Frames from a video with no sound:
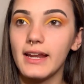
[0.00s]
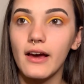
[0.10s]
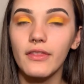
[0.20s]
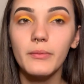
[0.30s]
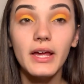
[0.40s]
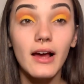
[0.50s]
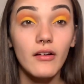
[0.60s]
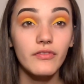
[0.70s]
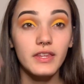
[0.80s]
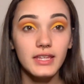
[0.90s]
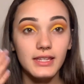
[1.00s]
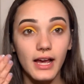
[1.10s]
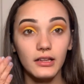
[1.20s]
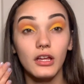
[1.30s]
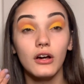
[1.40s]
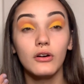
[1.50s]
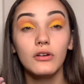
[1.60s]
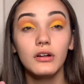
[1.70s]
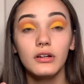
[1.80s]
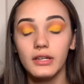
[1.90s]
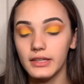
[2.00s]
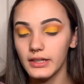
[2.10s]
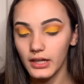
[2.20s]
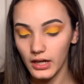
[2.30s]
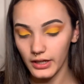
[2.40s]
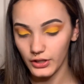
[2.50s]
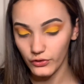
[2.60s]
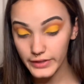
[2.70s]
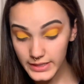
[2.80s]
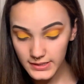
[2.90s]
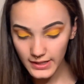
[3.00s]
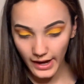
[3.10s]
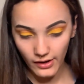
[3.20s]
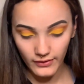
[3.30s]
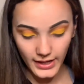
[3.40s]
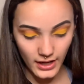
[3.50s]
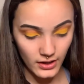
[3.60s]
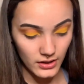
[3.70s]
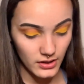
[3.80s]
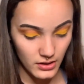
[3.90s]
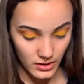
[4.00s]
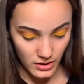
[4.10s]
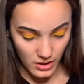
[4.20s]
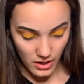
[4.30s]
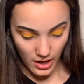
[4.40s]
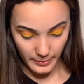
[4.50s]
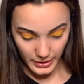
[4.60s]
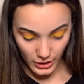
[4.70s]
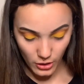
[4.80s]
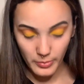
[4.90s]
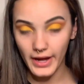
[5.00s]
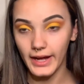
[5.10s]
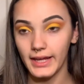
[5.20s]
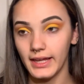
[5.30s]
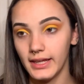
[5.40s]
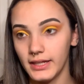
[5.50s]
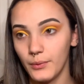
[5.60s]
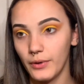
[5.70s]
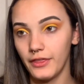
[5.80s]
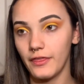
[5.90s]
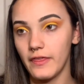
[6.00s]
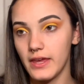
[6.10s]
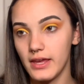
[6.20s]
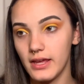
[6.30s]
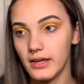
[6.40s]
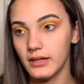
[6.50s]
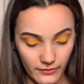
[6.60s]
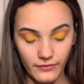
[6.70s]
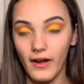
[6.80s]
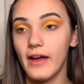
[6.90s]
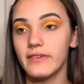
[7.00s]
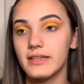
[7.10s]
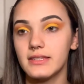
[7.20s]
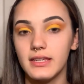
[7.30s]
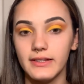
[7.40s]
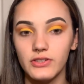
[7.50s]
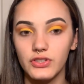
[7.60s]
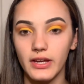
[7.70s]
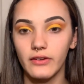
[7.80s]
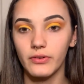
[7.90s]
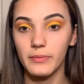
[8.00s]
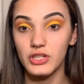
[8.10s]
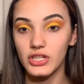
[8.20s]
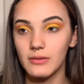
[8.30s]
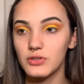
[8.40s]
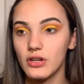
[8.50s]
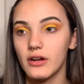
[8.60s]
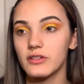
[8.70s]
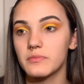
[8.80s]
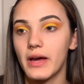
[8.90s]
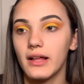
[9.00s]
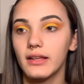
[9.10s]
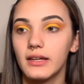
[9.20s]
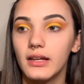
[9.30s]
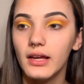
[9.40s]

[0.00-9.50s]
Now that we have the yellow in the cut crease area, I'm gonna go back in with the 518 shade from the James Charles palette